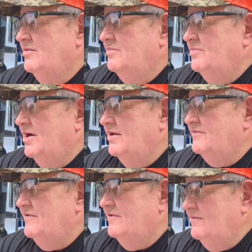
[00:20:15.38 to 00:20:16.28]
But
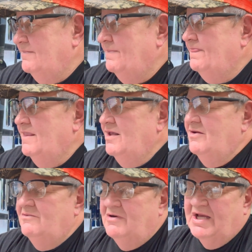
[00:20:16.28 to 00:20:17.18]

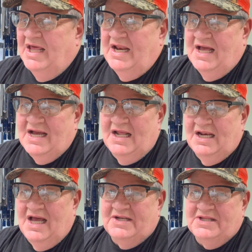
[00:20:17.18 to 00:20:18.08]
we'll get it. I got a
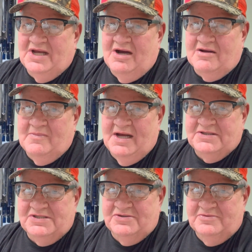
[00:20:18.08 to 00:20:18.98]
lot to talk
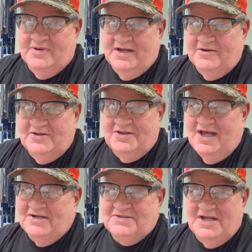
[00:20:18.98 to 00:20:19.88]
about too, man. There's a
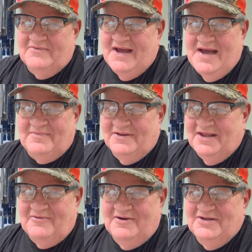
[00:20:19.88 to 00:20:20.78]
lot of stuff happened that
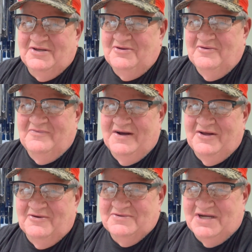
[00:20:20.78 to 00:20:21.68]
I wanted to do
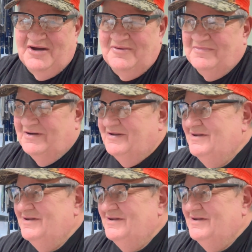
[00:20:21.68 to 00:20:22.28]
videos on, but